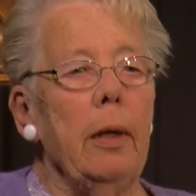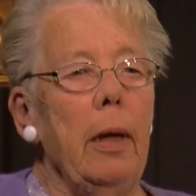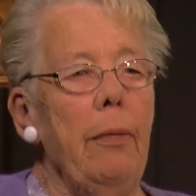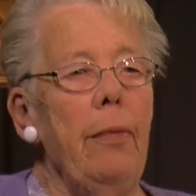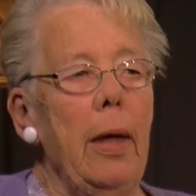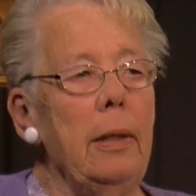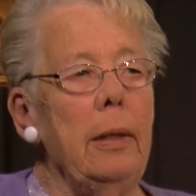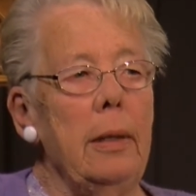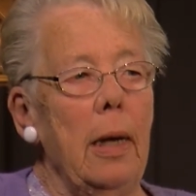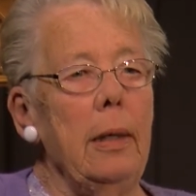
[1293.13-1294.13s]
and that
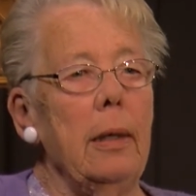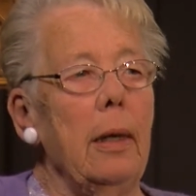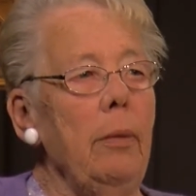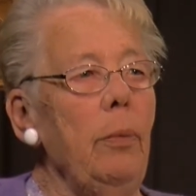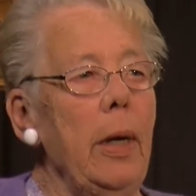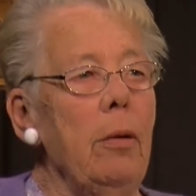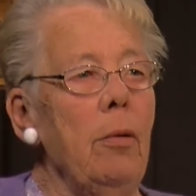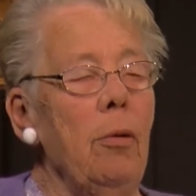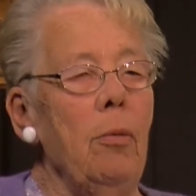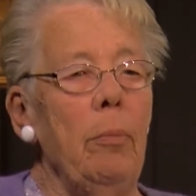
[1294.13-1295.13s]
night I went
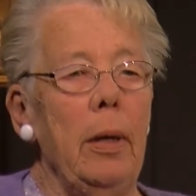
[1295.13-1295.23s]
home,